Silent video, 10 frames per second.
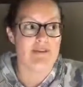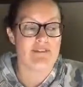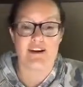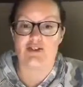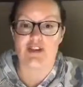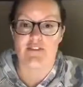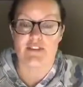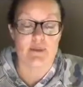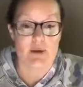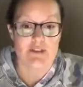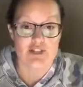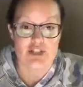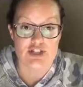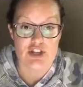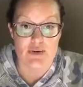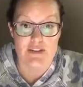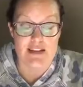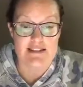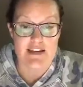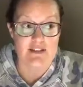find yourself in the middle of a shit show and
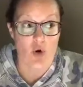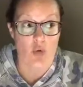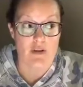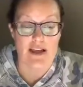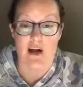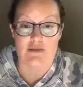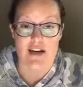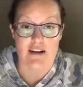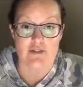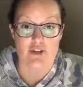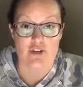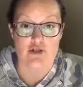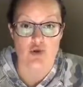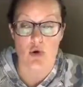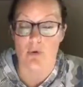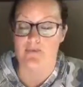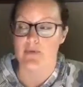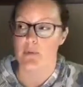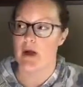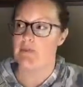that's like totally outside of your control,
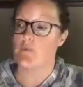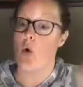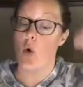right?